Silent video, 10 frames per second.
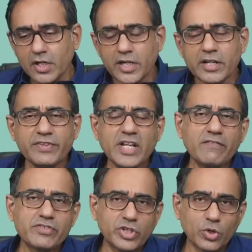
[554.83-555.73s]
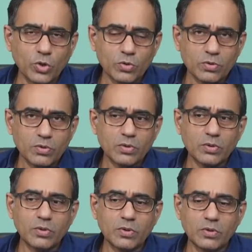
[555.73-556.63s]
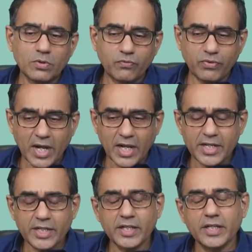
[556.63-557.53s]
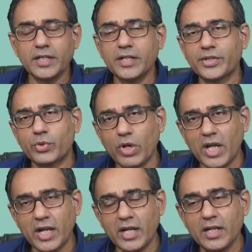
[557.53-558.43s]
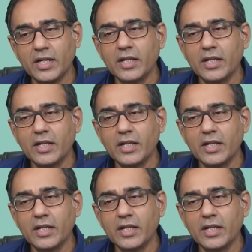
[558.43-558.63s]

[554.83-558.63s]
And we have 0, 5, 12,